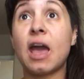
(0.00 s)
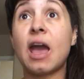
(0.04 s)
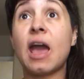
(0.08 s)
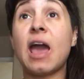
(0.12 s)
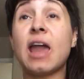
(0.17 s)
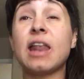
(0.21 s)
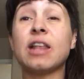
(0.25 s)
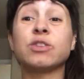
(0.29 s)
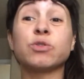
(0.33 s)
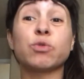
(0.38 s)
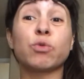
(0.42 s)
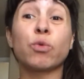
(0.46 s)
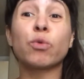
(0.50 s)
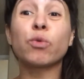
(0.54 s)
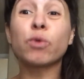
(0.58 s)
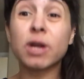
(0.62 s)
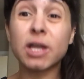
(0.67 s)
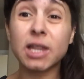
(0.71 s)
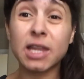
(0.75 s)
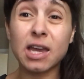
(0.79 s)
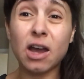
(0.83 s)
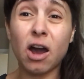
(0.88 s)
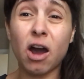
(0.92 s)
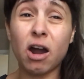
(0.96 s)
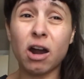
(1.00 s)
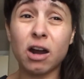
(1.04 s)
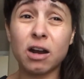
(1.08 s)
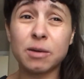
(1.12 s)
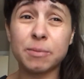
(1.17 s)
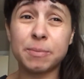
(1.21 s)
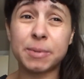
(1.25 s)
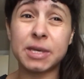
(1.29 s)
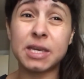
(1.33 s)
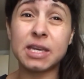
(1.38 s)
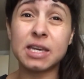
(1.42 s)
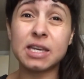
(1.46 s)
And it's a really hard
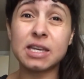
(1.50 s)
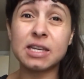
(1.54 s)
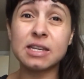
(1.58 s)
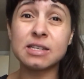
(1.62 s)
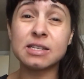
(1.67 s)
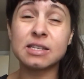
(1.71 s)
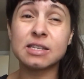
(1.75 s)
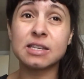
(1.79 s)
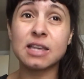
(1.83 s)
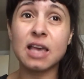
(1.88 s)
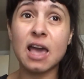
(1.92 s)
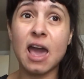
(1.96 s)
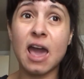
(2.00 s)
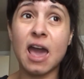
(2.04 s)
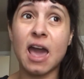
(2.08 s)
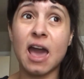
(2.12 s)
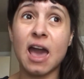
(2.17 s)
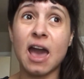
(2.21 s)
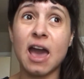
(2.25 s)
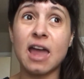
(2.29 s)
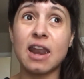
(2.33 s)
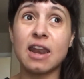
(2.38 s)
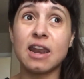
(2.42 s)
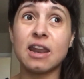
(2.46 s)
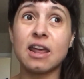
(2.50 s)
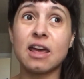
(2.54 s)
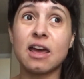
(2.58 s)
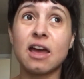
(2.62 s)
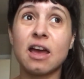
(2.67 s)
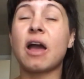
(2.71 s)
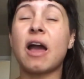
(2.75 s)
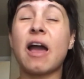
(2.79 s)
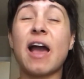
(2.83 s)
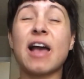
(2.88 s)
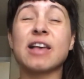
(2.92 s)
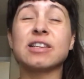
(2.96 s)
piece, and it
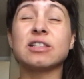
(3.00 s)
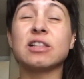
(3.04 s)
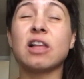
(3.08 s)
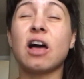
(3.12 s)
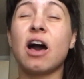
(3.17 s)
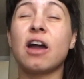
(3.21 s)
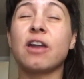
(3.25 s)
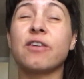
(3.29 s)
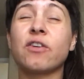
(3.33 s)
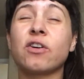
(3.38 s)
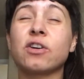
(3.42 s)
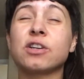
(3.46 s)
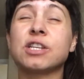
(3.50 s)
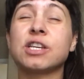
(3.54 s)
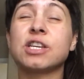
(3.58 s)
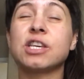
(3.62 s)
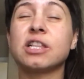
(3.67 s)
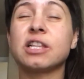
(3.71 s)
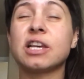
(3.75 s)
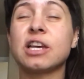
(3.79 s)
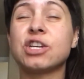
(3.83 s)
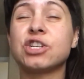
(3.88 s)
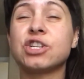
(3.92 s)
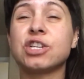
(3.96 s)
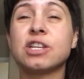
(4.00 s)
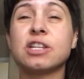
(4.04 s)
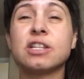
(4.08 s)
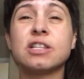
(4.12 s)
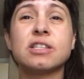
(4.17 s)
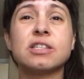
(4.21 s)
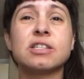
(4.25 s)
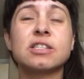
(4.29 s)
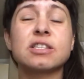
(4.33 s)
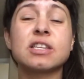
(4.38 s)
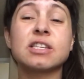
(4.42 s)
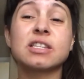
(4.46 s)
has a lot of
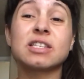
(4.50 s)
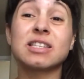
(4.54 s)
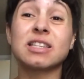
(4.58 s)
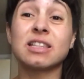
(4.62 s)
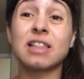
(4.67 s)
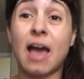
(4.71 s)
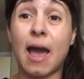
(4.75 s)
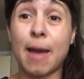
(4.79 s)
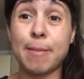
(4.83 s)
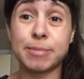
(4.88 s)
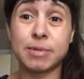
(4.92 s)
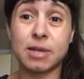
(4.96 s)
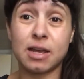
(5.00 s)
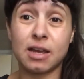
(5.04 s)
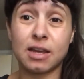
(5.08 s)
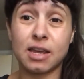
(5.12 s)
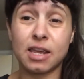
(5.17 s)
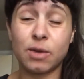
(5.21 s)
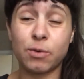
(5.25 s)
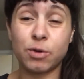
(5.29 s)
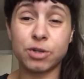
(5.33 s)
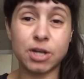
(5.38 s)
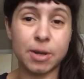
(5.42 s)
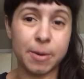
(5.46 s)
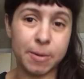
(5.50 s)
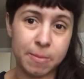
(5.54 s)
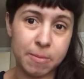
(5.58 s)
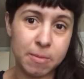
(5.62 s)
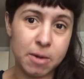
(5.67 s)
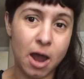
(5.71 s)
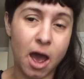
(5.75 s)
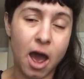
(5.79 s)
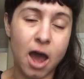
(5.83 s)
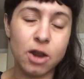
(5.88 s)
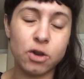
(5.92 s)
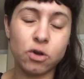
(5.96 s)
articulations, slap tonguing, which I'm
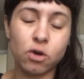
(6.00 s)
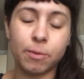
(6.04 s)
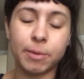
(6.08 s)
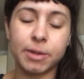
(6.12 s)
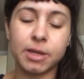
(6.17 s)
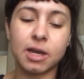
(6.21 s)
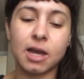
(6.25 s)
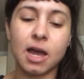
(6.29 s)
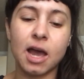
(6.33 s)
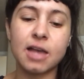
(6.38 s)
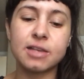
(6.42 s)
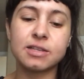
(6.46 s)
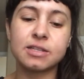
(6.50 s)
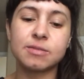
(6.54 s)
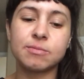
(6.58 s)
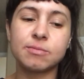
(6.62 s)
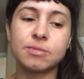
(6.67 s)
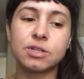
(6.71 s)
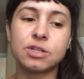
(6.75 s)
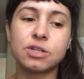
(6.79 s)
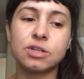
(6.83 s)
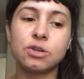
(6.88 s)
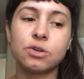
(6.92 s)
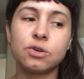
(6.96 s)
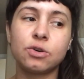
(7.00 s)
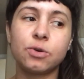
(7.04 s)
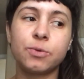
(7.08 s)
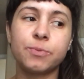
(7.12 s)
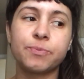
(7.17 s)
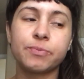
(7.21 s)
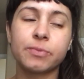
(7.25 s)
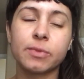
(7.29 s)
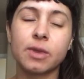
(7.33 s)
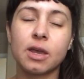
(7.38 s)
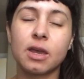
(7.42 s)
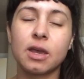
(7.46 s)
not normally accustomed to.
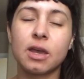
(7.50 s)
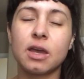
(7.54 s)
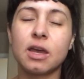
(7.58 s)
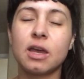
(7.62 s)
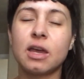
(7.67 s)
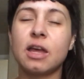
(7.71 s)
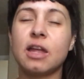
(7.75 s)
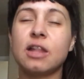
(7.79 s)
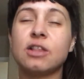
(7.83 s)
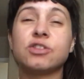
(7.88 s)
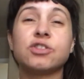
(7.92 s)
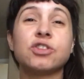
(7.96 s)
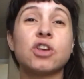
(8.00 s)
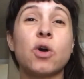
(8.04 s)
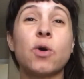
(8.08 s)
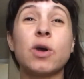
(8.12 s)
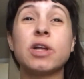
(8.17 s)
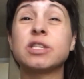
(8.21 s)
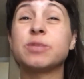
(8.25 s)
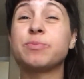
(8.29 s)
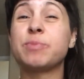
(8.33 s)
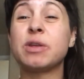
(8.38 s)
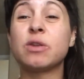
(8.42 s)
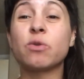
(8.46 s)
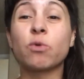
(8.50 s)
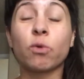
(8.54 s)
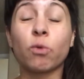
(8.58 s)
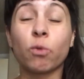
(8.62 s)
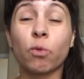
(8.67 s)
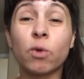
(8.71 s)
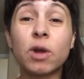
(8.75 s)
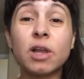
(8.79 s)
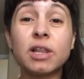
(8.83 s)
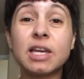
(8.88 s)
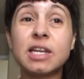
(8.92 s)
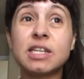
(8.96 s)
And so it's been
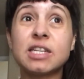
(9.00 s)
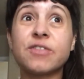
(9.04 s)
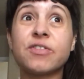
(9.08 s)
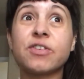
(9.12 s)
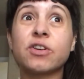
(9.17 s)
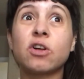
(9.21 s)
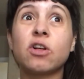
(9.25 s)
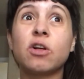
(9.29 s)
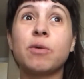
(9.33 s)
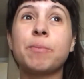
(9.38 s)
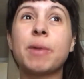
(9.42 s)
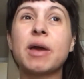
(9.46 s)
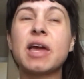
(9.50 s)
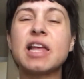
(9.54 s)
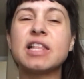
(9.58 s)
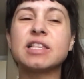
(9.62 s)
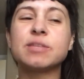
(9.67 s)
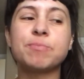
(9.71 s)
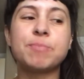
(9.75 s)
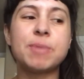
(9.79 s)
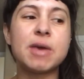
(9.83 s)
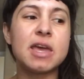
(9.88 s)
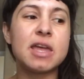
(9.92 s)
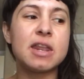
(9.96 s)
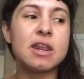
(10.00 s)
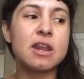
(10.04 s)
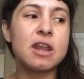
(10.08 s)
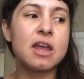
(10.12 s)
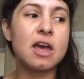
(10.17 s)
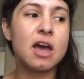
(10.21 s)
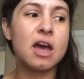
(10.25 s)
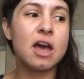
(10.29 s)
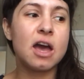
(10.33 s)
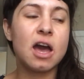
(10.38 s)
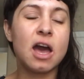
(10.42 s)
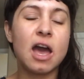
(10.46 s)
really difficult, but it's been
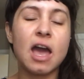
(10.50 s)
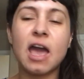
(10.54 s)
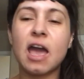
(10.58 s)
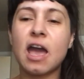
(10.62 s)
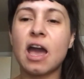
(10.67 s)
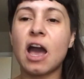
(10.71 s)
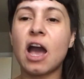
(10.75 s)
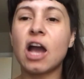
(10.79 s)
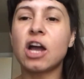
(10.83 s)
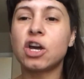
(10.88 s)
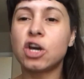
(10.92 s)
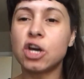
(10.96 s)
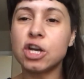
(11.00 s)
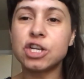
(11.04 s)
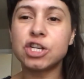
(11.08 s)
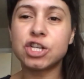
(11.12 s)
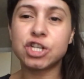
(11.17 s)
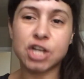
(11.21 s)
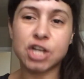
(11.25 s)
a good